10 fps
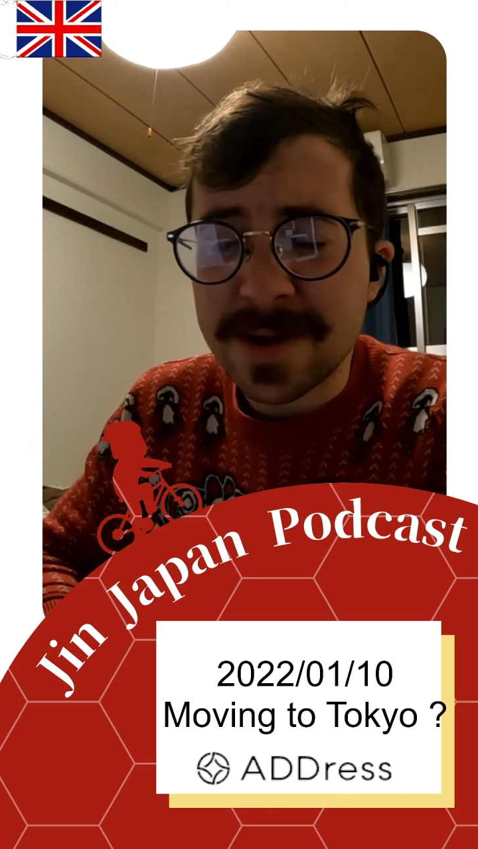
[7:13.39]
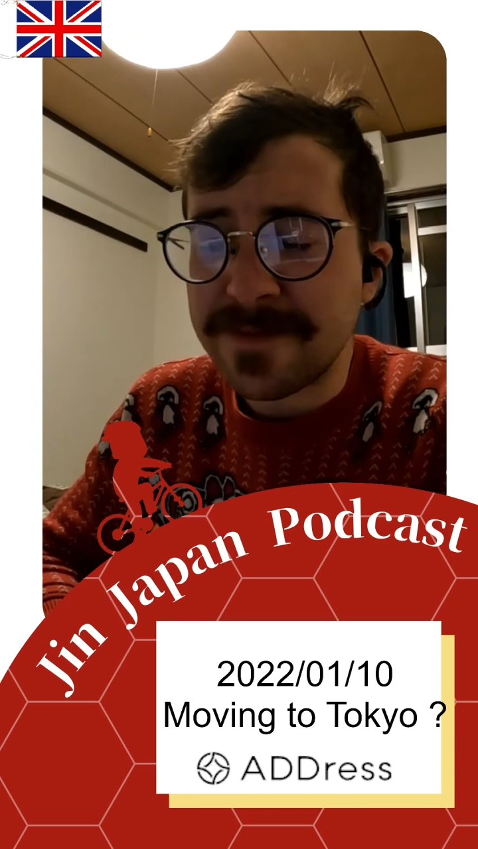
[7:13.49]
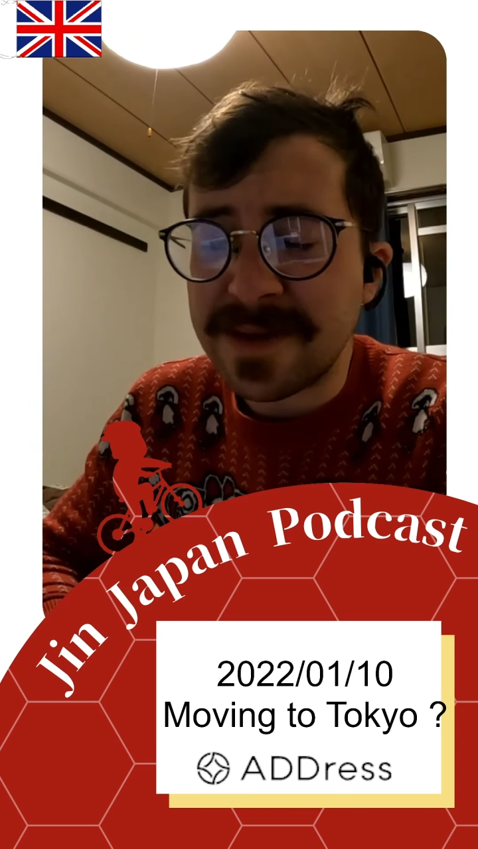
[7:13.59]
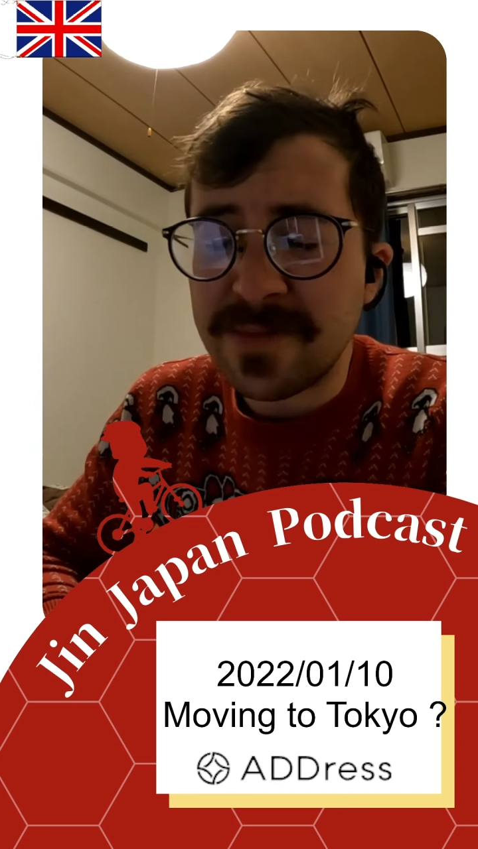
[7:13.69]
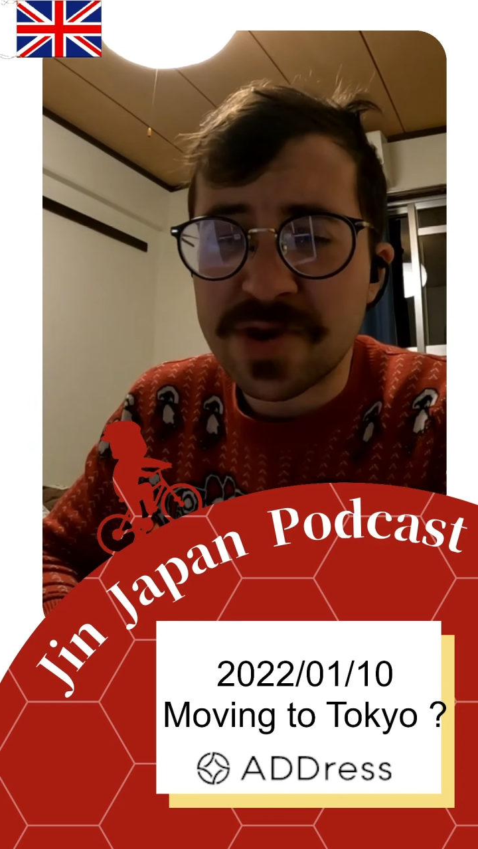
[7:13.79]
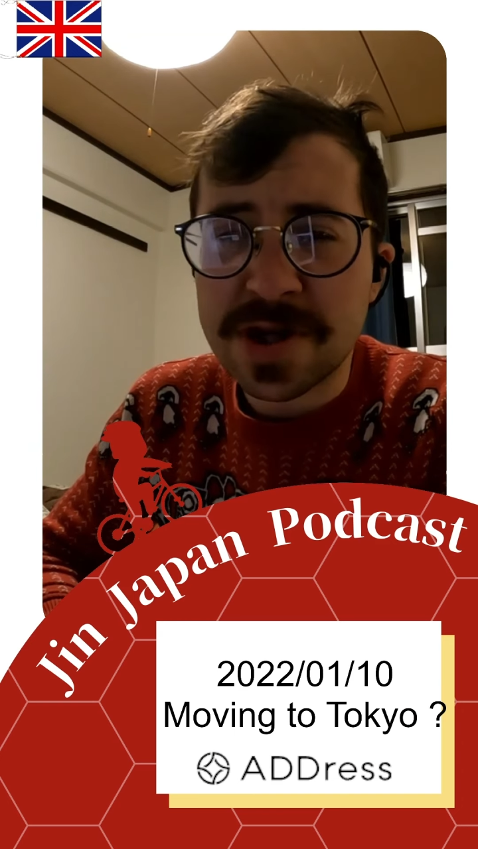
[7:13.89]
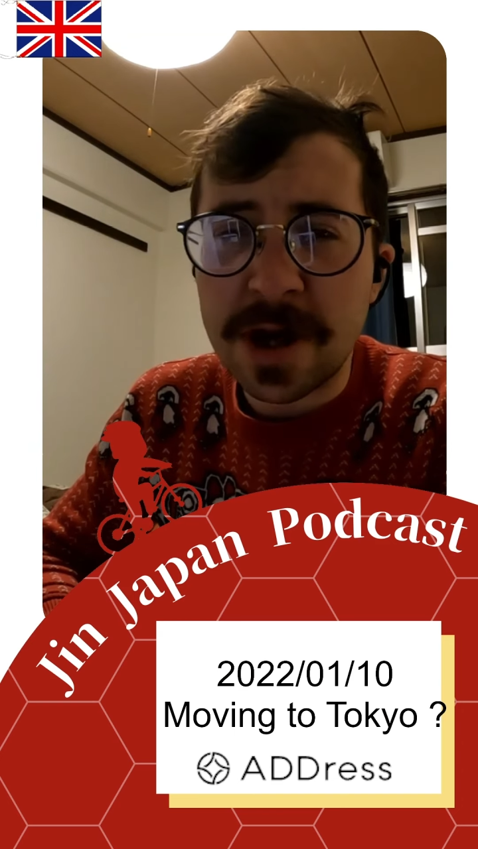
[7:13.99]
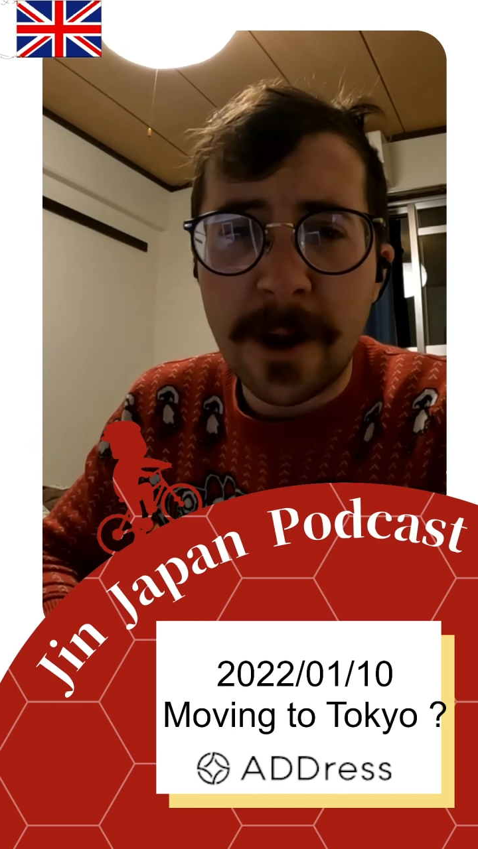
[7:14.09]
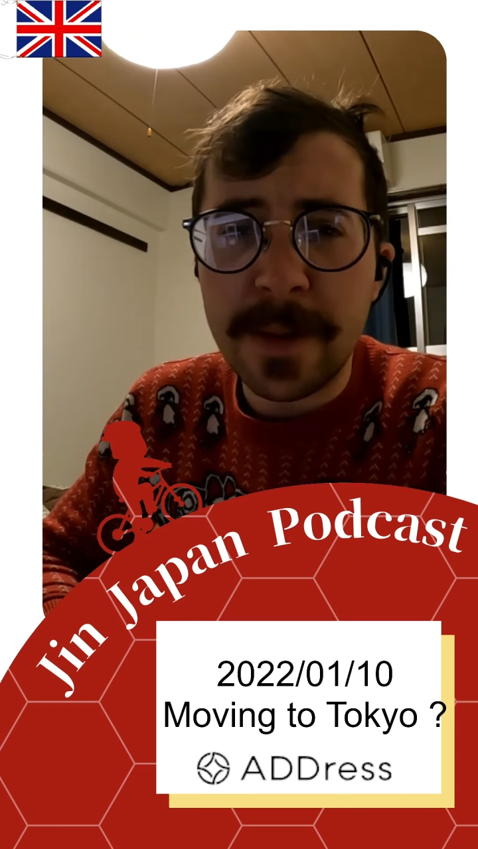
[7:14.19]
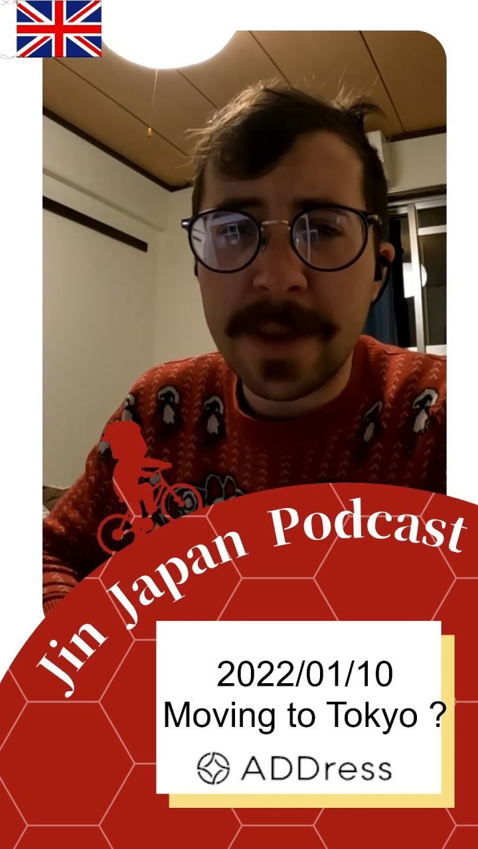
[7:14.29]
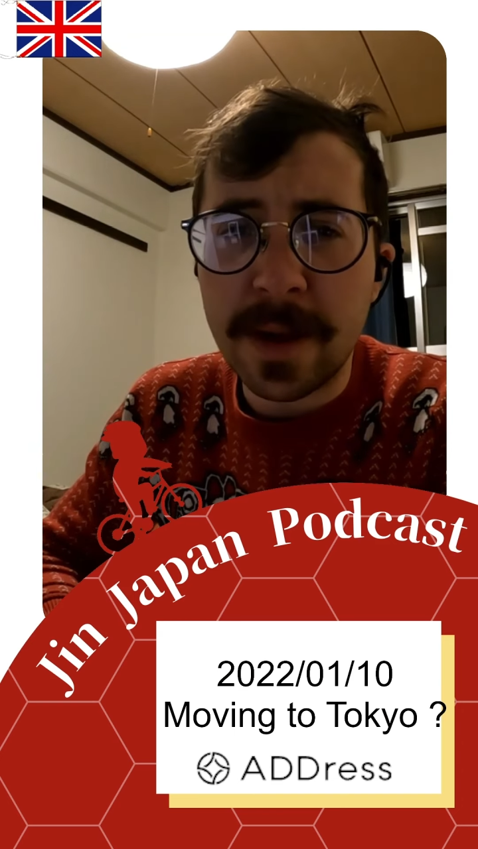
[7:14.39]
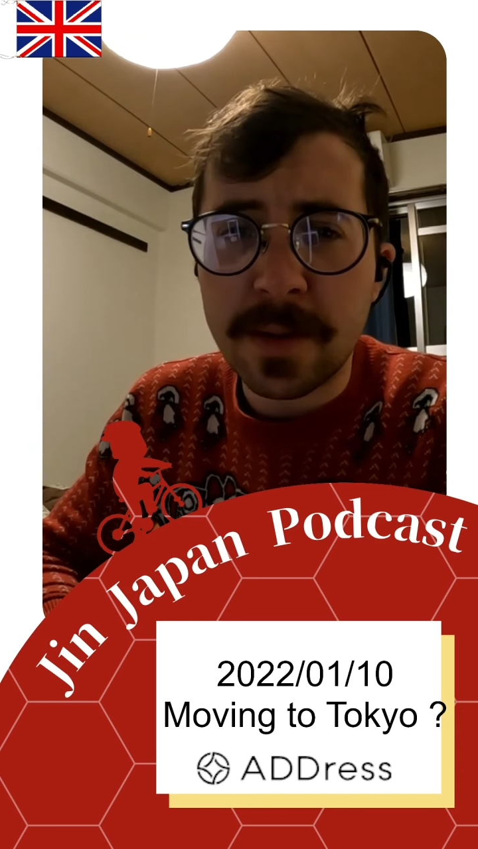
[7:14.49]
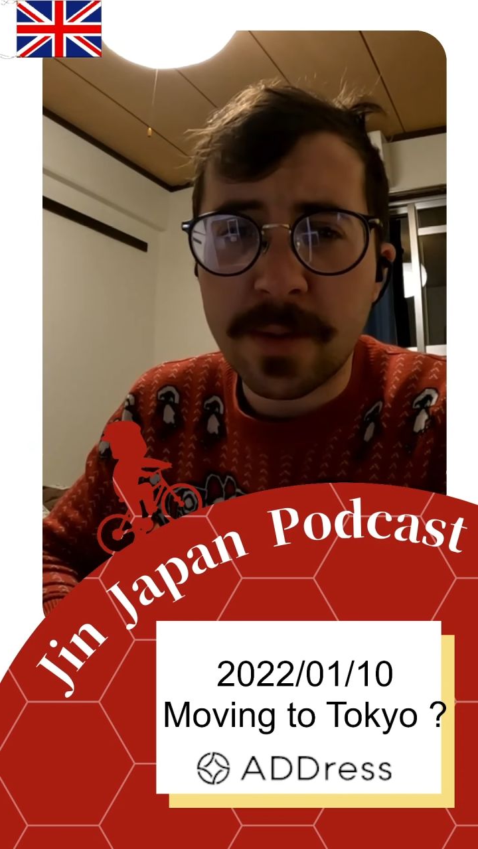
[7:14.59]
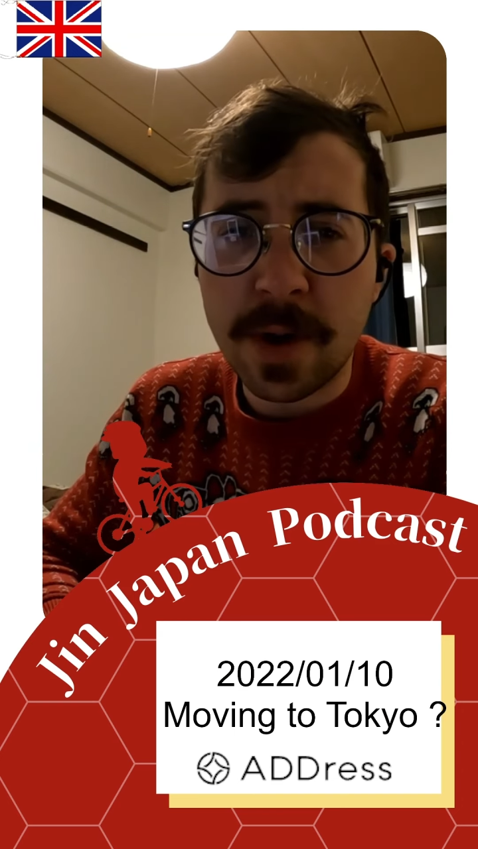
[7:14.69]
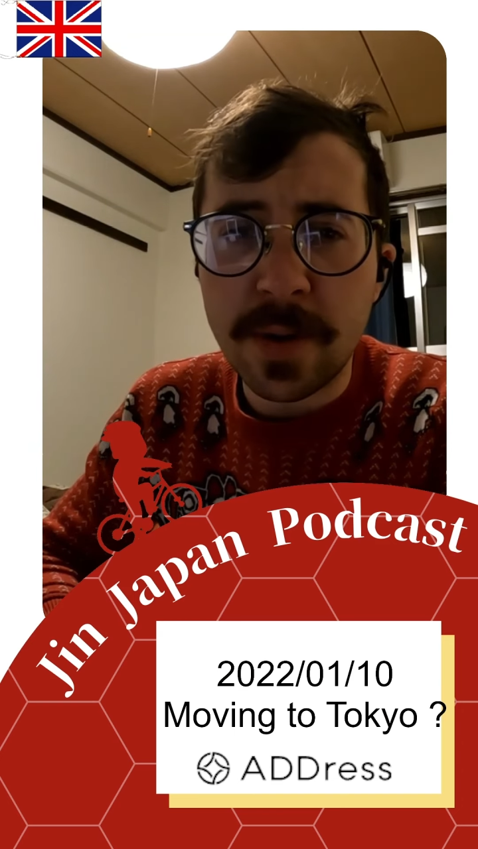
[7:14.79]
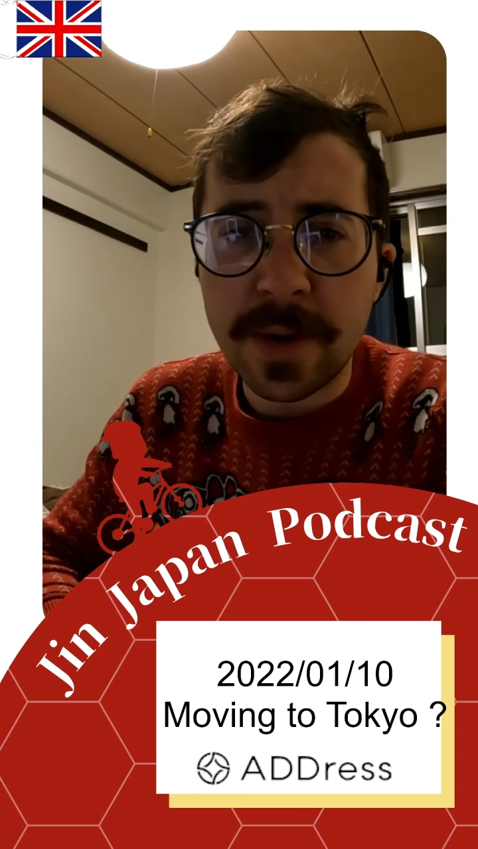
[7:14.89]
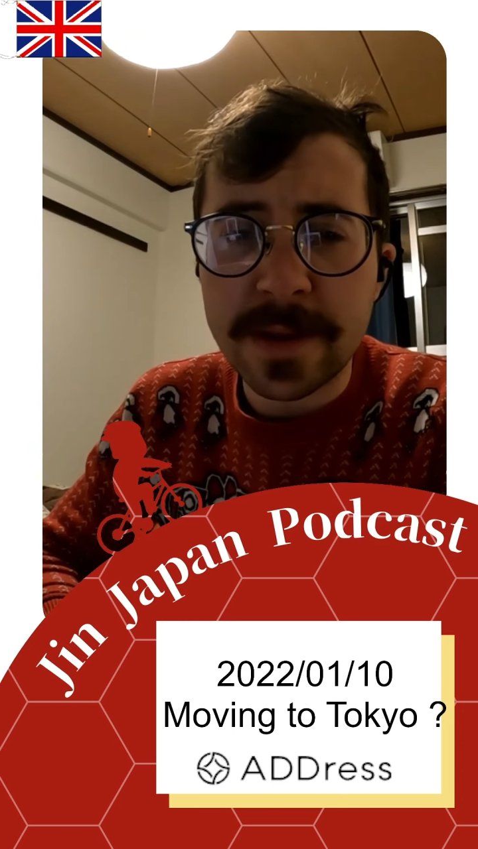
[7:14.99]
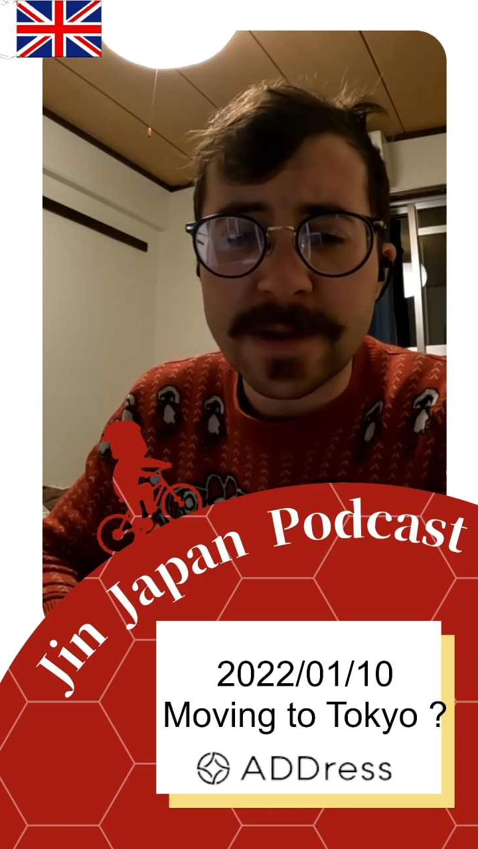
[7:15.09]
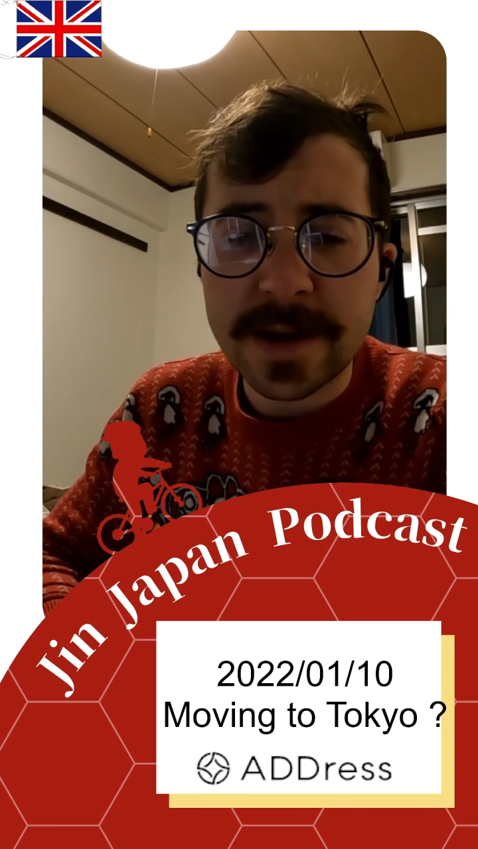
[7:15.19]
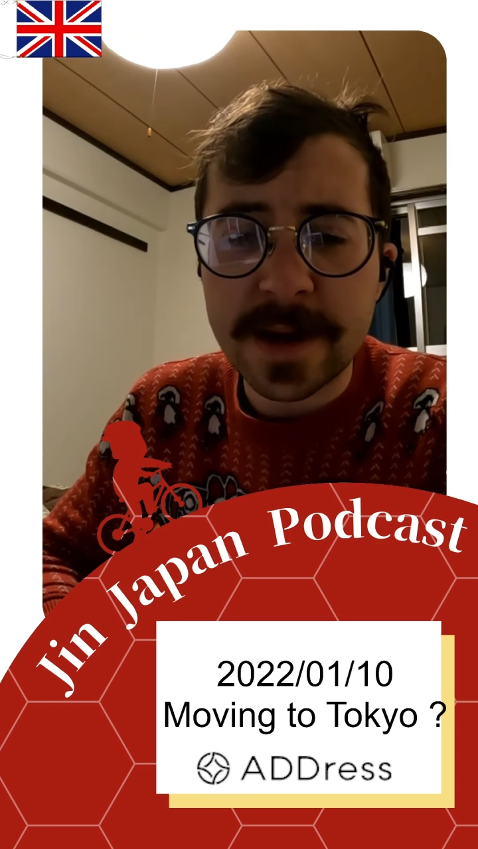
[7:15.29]
people stop in the middle of the road and it's
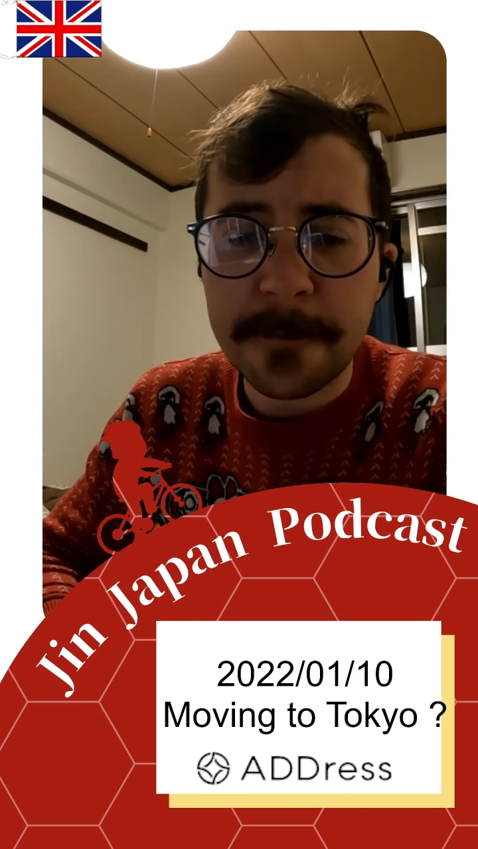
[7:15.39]
like,